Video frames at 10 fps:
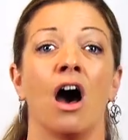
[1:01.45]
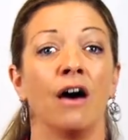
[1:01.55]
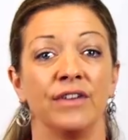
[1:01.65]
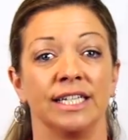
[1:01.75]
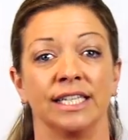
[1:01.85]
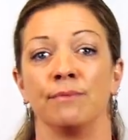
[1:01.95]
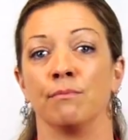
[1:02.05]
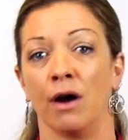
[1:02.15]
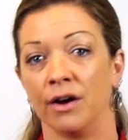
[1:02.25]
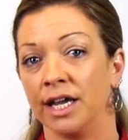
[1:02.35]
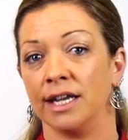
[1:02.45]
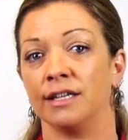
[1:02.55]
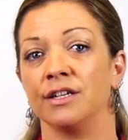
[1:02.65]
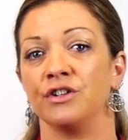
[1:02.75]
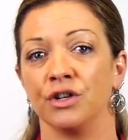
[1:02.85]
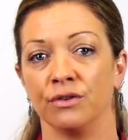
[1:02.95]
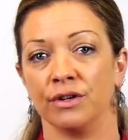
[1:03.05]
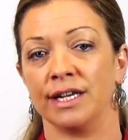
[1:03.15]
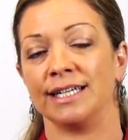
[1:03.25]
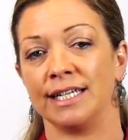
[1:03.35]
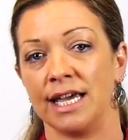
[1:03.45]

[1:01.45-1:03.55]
obviously marketed to children and